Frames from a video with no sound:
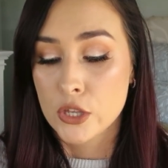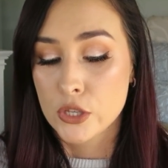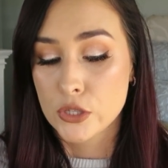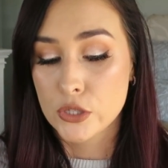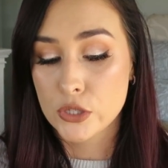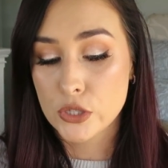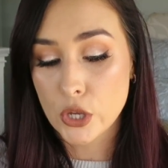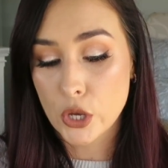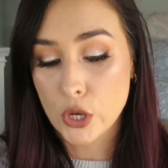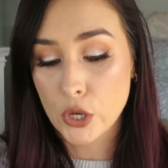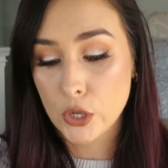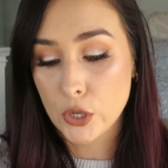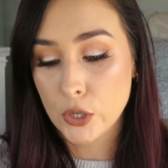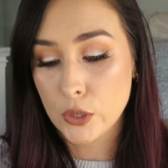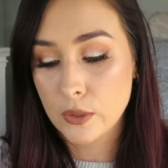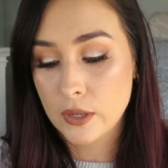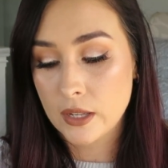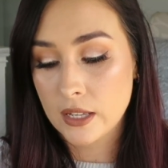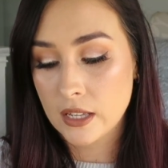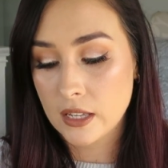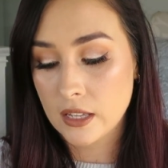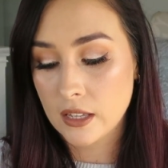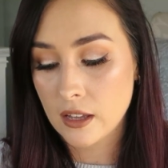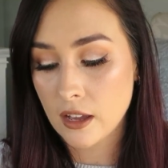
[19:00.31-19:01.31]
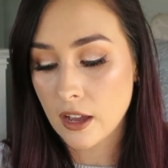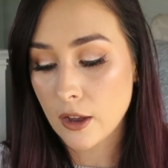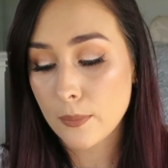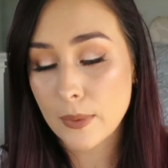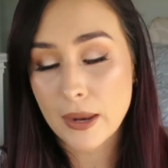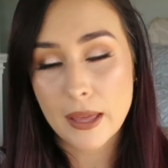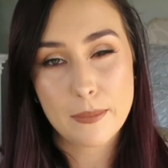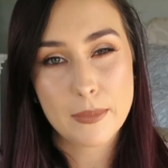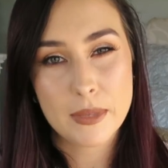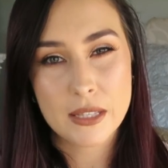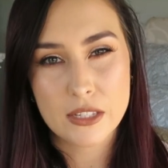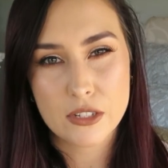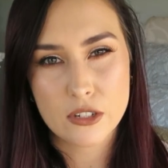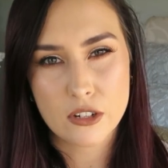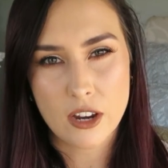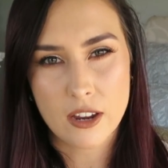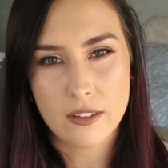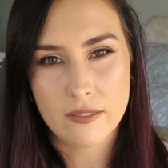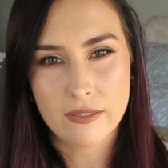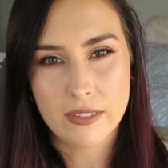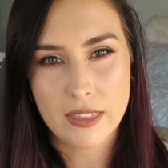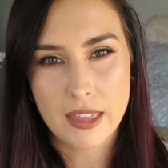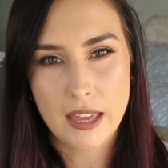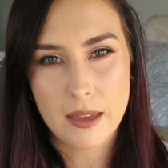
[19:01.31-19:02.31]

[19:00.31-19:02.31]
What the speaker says: So I'll blame Instagram for